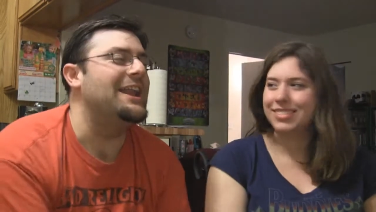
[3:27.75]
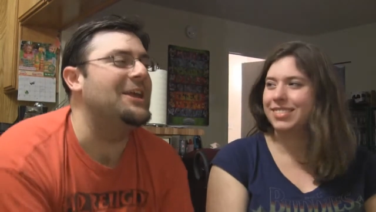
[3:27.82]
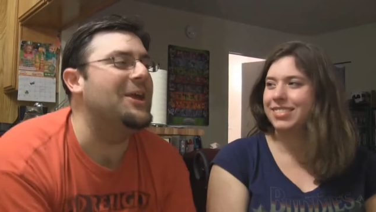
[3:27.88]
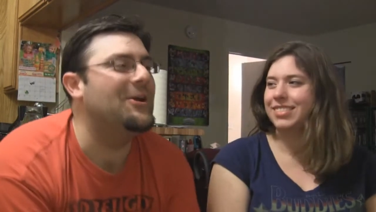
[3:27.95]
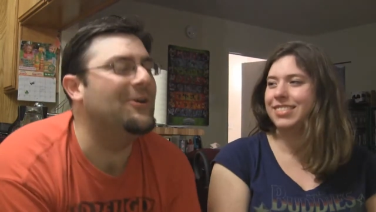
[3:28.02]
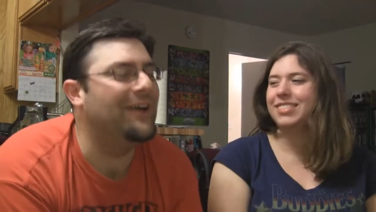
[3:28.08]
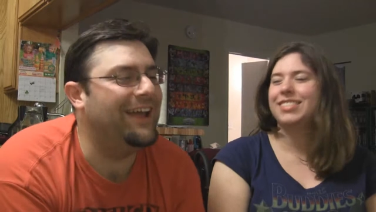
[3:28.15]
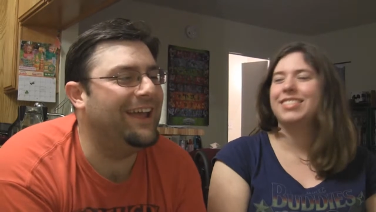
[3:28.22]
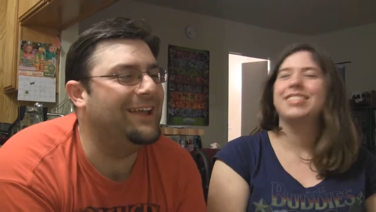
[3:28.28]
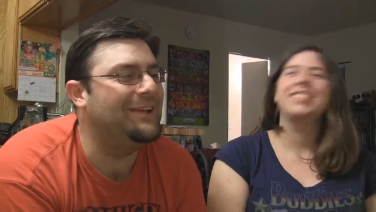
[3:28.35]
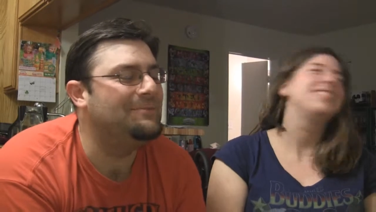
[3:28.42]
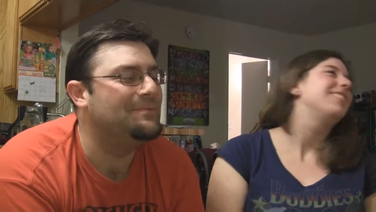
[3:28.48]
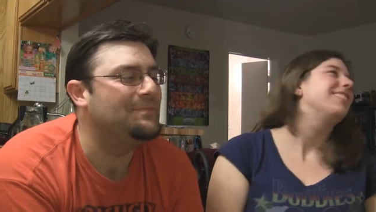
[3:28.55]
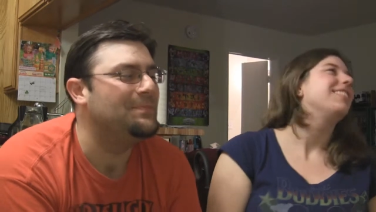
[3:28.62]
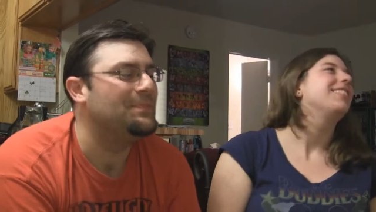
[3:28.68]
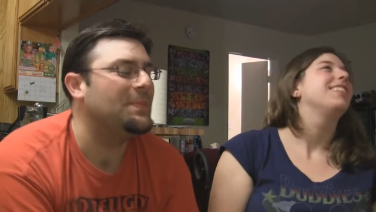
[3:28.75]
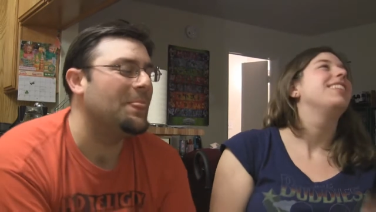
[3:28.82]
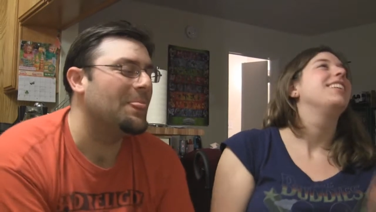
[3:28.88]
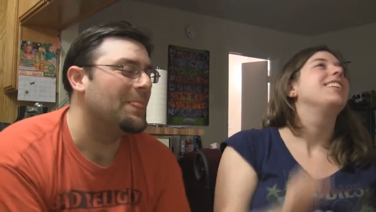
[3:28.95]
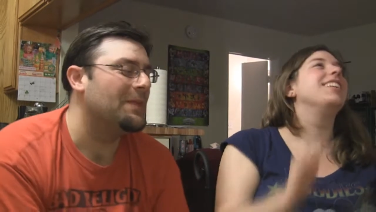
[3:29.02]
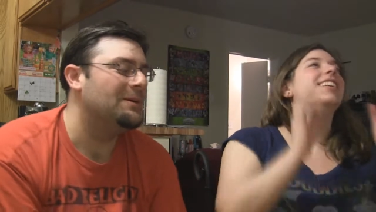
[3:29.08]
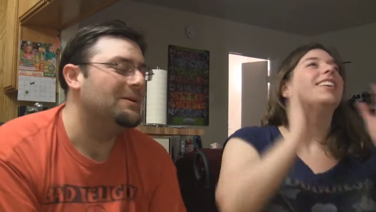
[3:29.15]
Speaker 1: anyway.
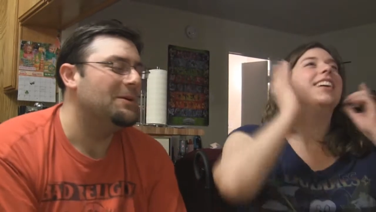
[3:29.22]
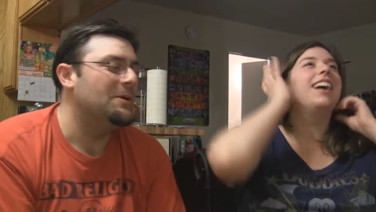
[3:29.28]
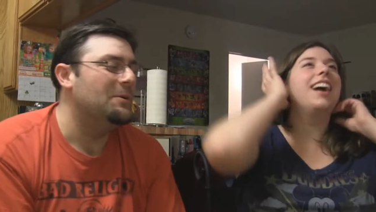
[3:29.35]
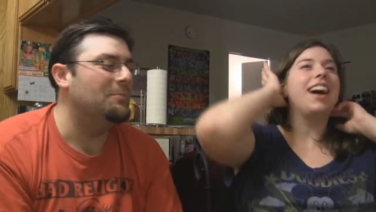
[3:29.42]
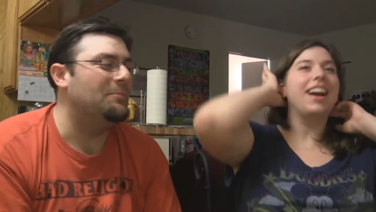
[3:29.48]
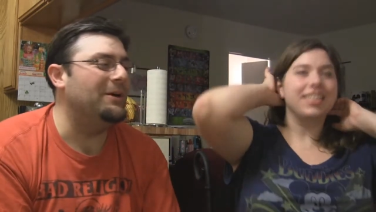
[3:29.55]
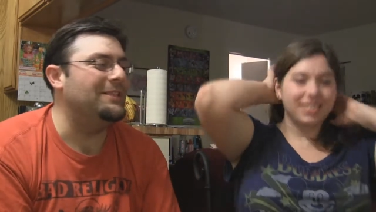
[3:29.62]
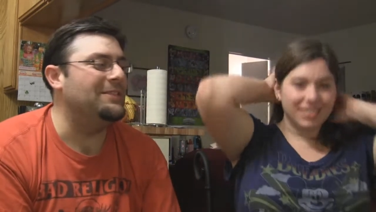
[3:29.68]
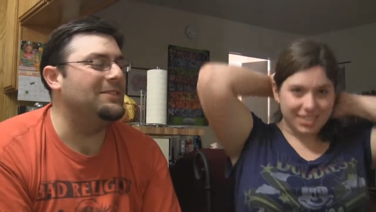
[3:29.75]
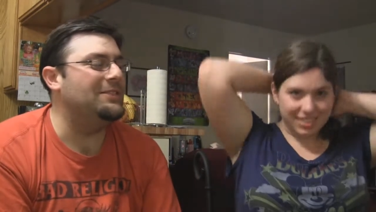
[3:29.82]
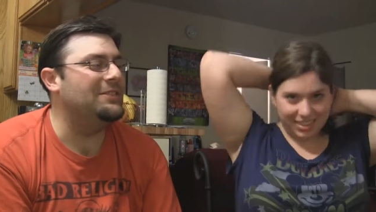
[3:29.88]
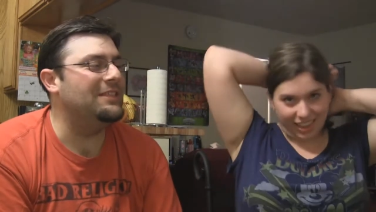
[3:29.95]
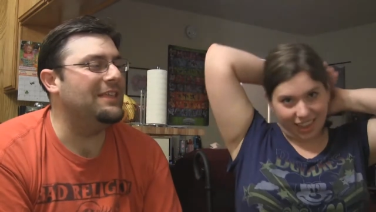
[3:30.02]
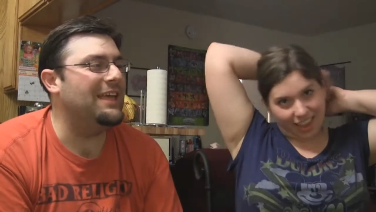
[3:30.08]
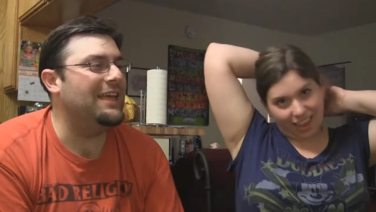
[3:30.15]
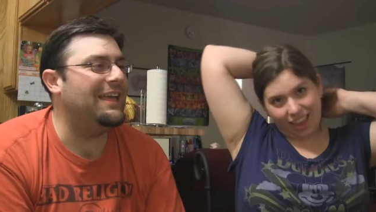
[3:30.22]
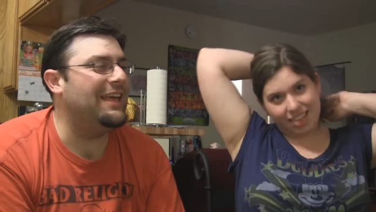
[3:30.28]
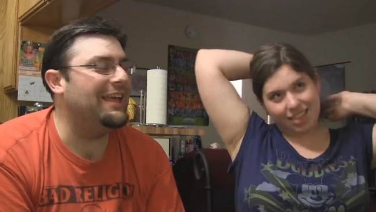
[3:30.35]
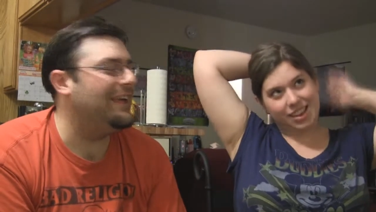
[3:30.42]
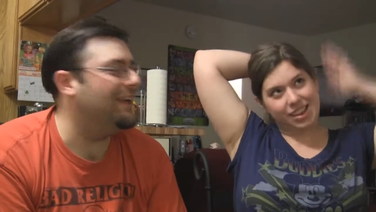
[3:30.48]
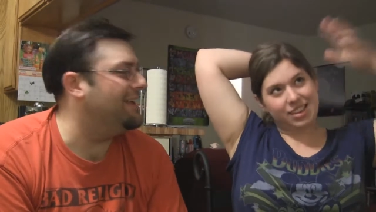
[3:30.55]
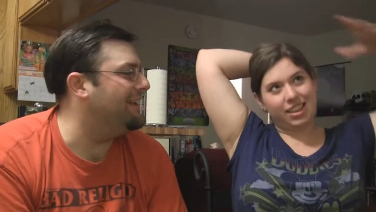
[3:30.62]
Speaker 2: But, just like
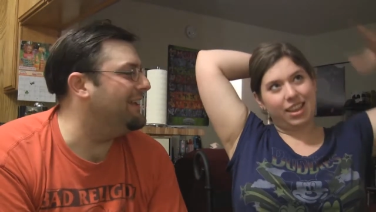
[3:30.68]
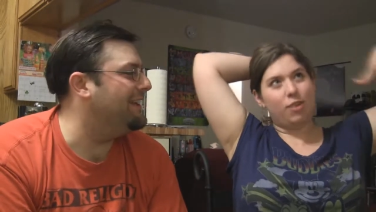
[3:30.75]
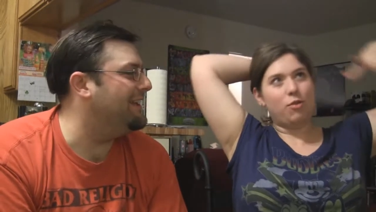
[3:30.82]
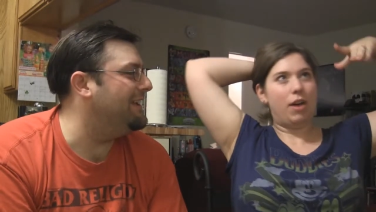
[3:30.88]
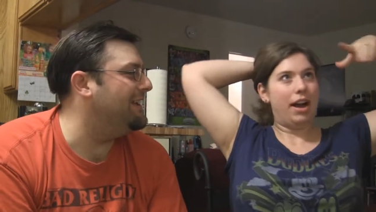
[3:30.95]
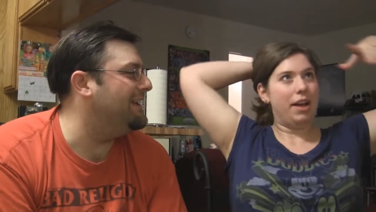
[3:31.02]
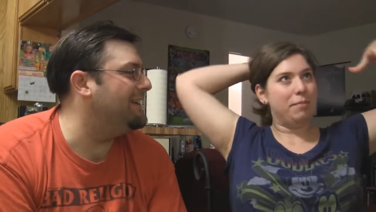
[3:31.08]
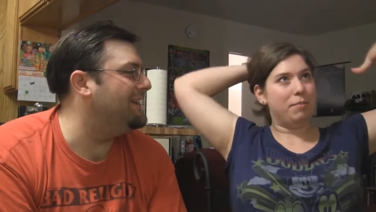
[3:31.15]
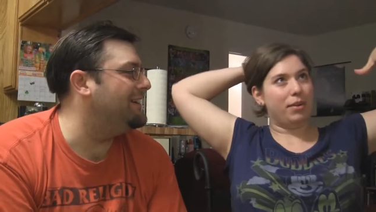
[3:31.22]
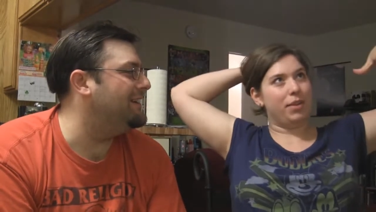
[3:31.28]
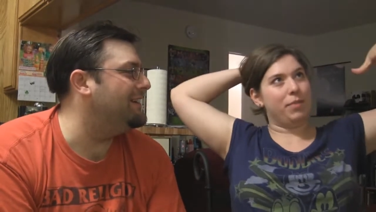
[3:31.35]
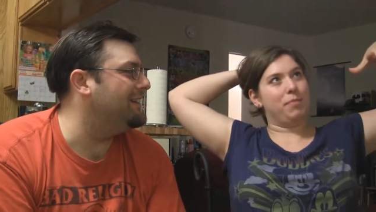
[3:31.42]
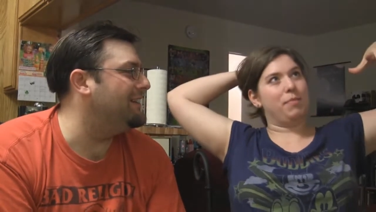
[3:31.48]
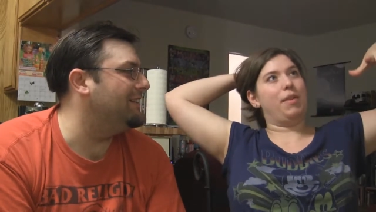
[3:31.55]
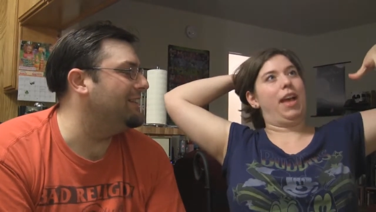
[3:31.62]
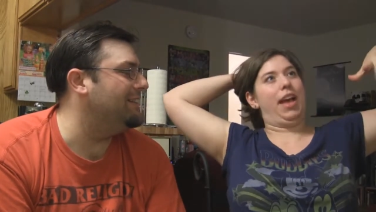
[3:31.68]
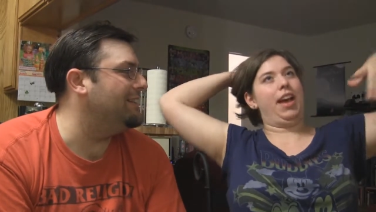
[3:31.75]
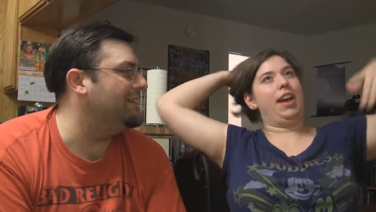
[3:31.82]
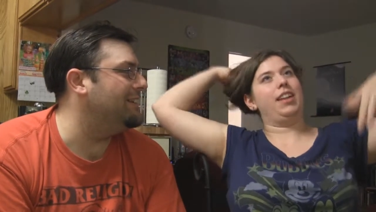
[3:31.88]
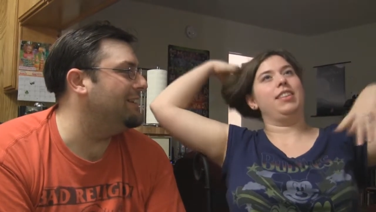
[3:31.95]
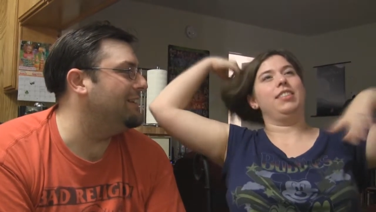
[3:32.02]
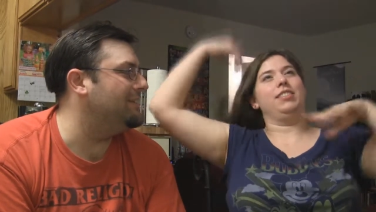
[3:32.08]
had this like wide brim
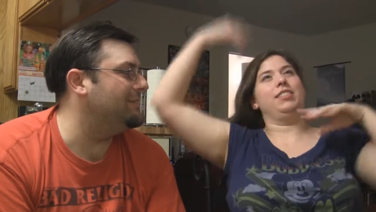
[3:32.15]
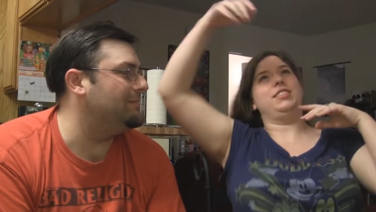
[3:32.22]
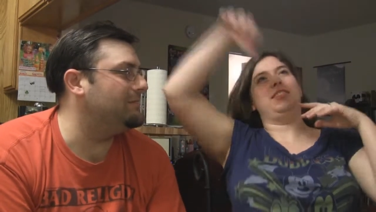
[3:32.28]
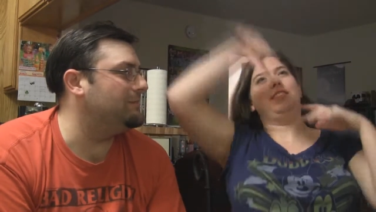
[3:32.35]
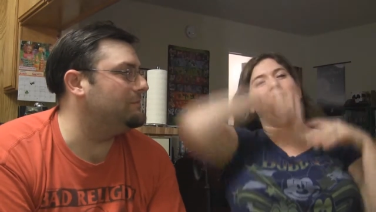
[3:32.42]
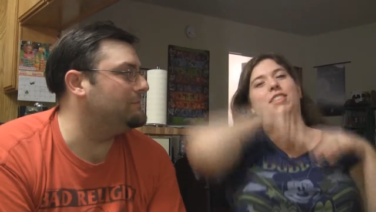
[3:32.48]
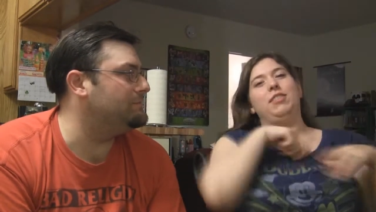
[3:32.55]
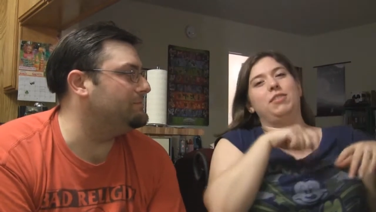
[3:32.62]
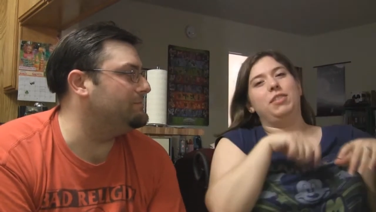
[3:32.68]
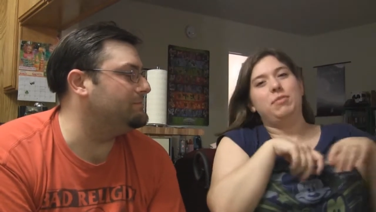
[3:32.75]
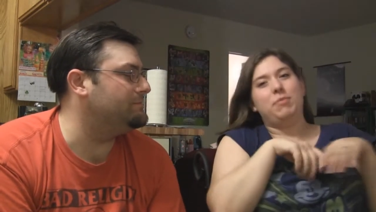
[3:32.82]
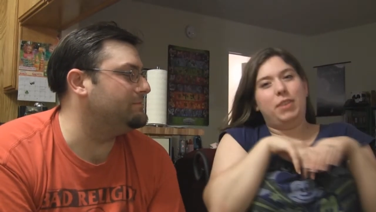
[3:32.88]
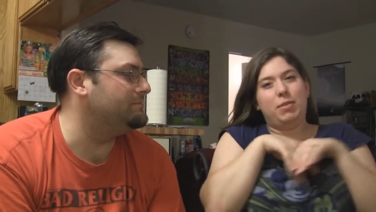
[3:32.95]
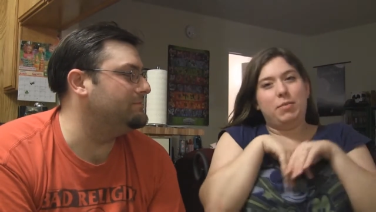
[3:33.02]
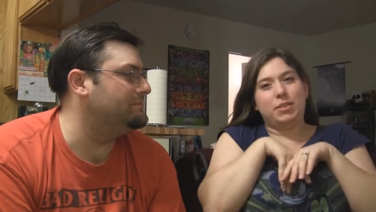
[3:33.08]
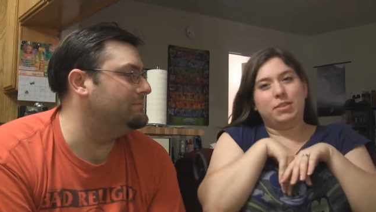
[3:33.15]
hat. You just you know he, he